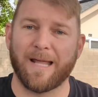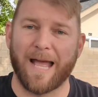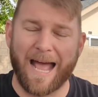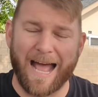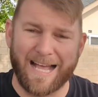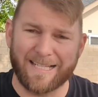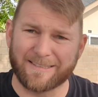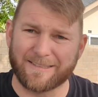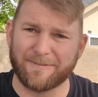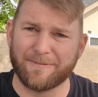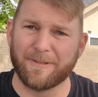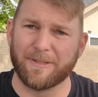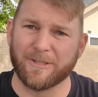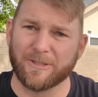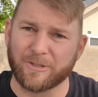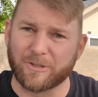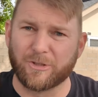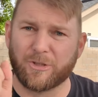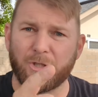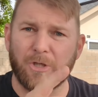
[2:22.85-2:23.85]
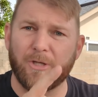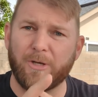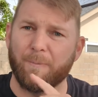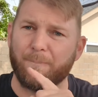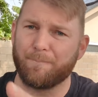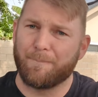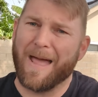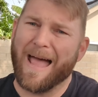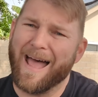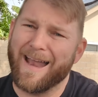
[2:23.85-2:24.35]
Aston Villa is
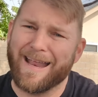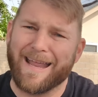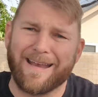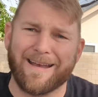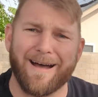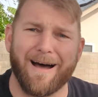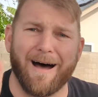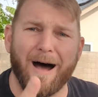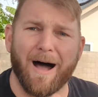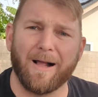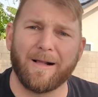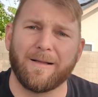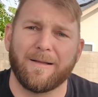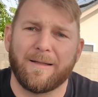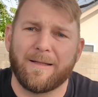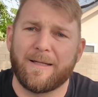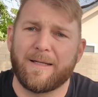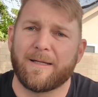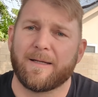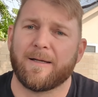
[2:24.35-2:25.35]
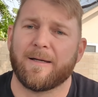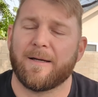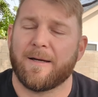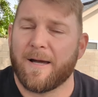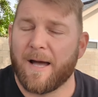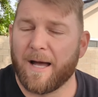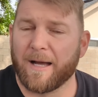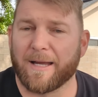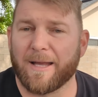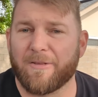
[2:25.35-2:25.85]
good, bad, and ugly
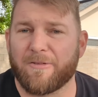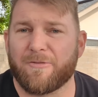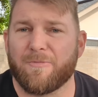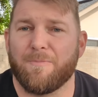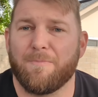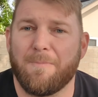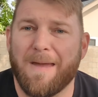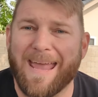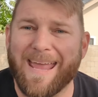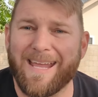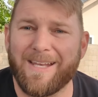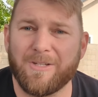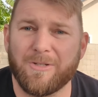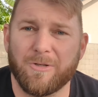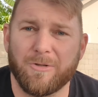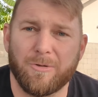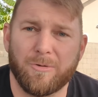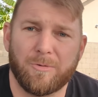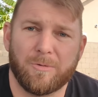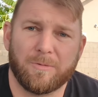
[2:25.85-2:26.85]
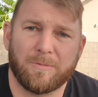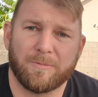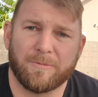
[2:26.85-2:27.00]
against Man U.